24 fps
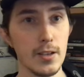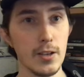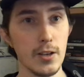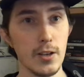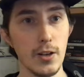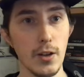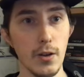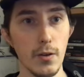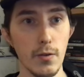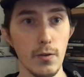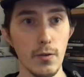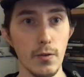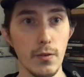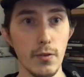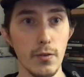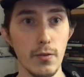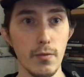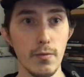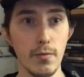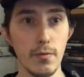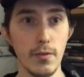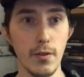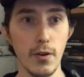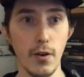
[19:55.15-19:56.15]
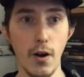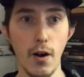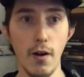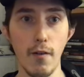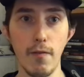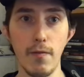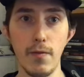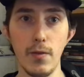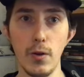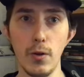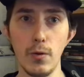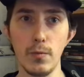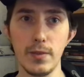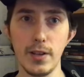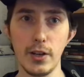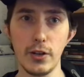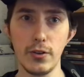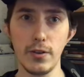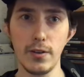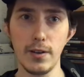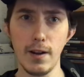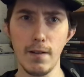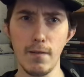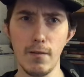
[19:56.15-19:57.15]
You know, there are films that
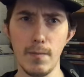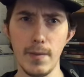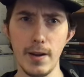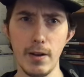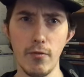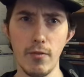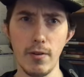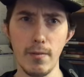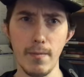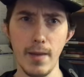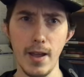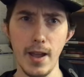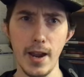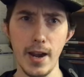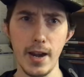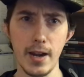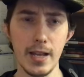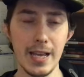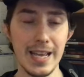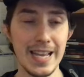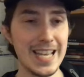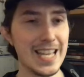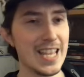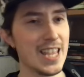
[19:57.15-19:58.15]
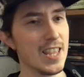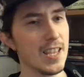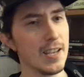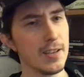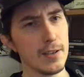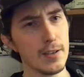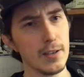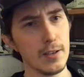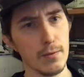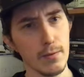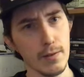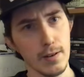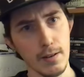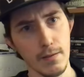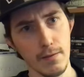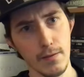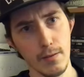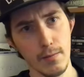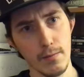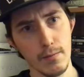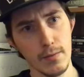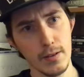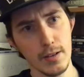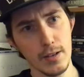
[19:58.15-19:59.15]
should never be remade. This is one of
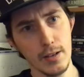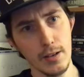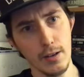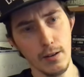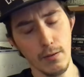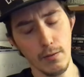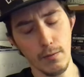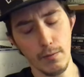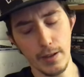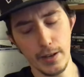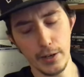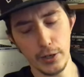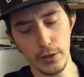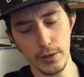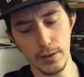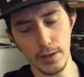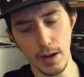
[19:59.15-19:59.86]
them. You know, they should